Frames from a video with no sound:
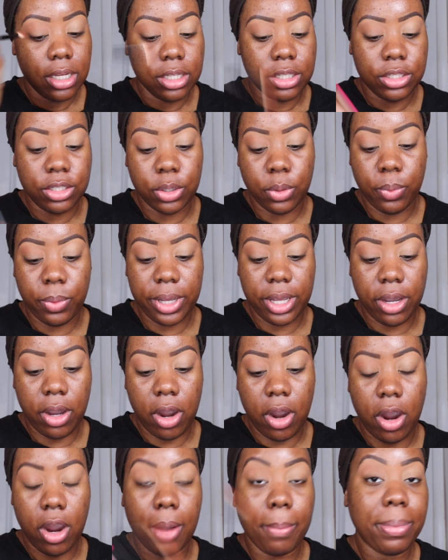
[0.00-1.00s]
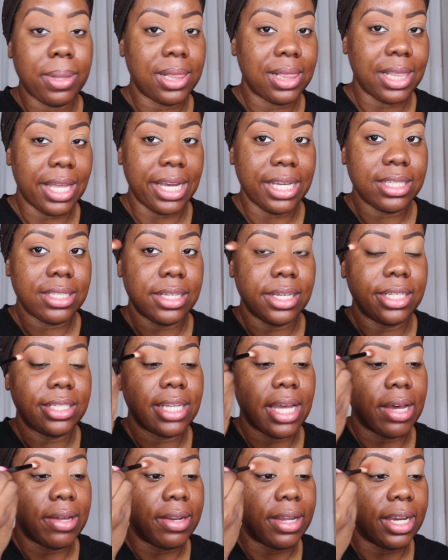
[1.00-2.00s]
So we are placing
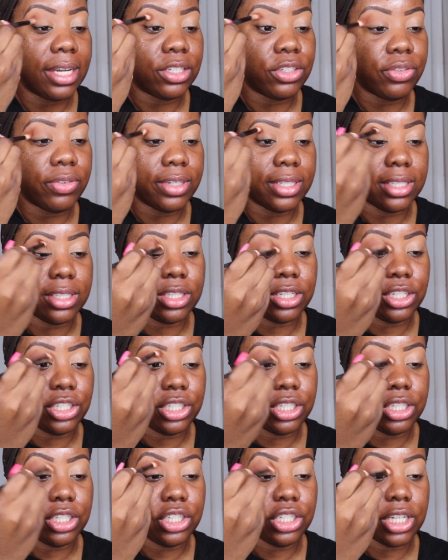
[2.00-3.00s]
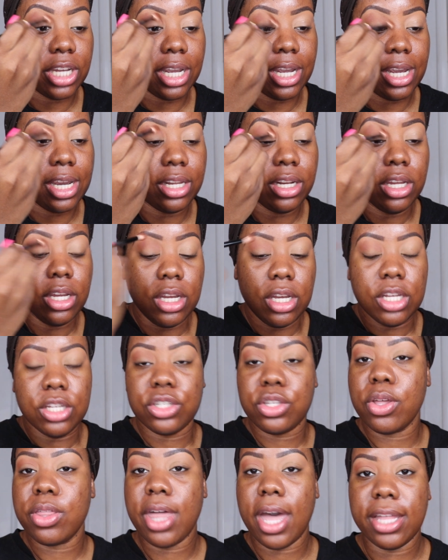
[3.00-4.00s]
down a transition shade
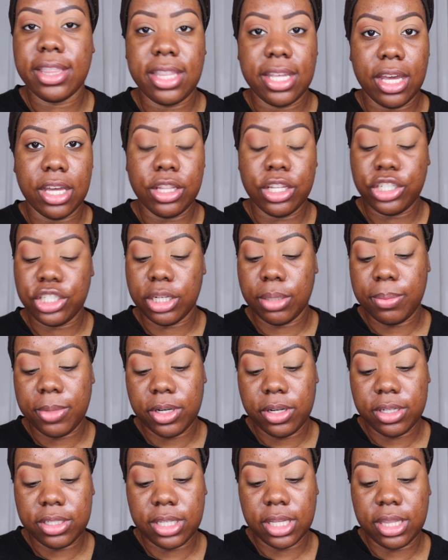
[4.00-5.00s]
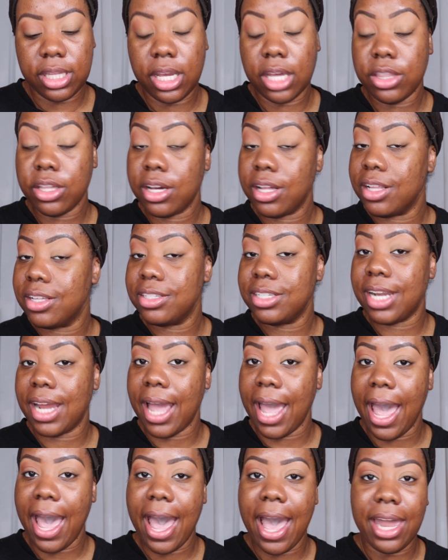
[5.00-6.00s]
so that the other shimmers and the other colors that
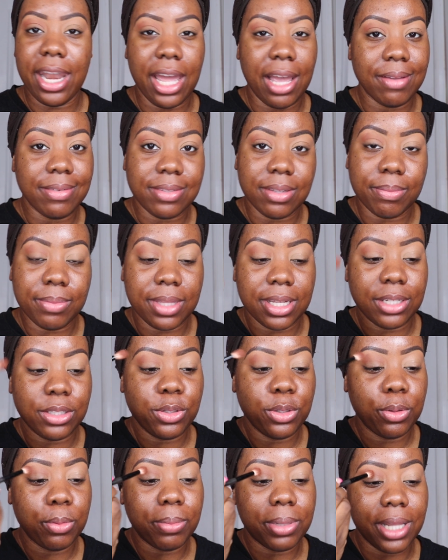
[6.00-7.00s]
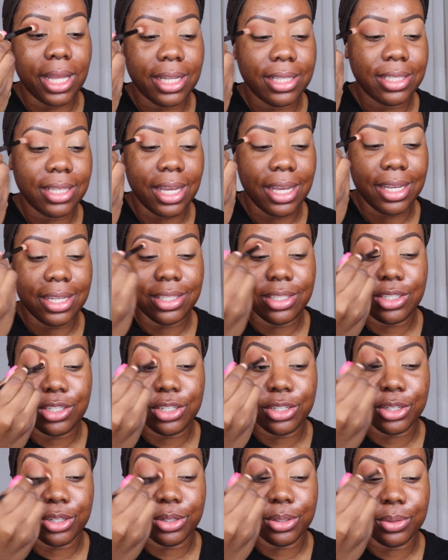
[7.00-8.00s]
I add have something to blend
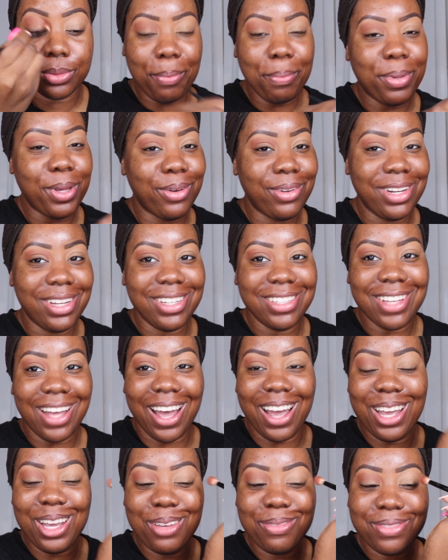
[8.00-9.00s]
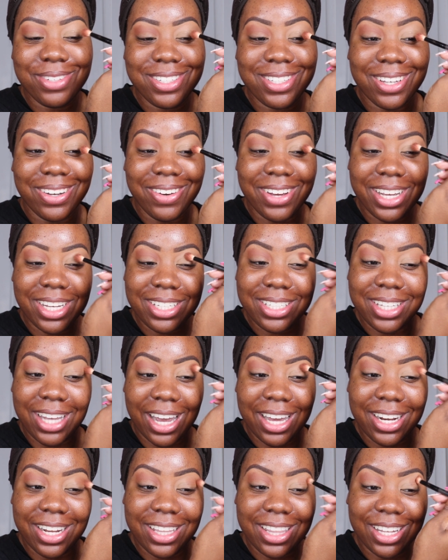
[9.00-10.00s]
into. Beauties, I am so
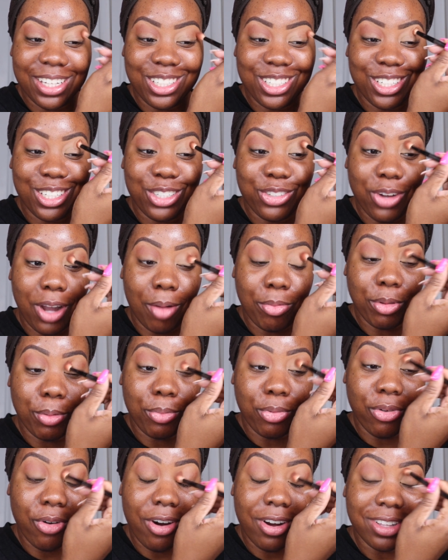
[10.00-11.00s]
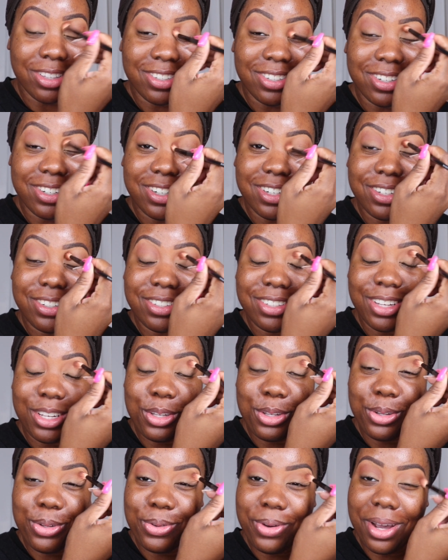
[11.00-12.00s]
excited that she dropped bronzers.
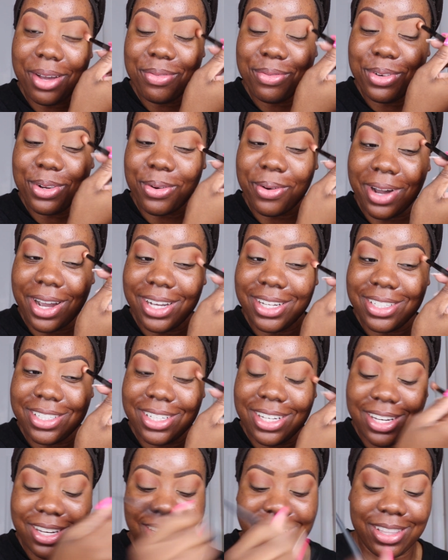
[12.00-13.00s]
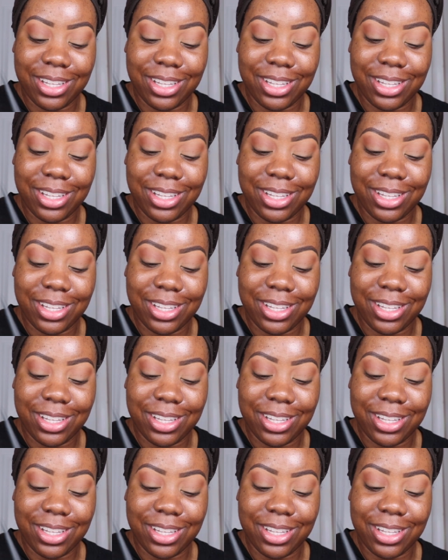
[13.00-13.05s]
You have no idea.